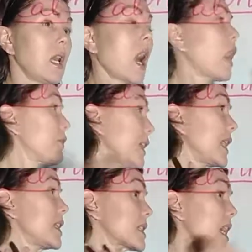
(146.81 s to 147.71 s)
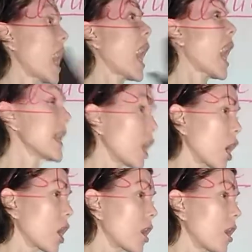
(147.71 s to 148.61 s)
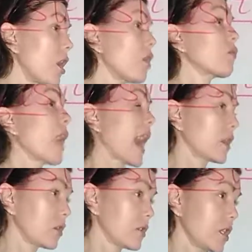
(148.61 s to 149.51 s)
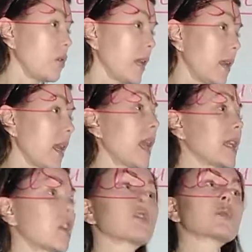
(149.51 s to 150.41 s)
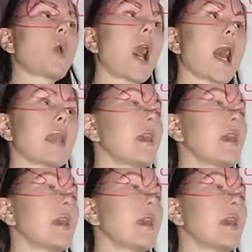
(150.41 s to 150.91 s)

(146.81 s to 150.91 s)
of the entire radicals unit. And here's why.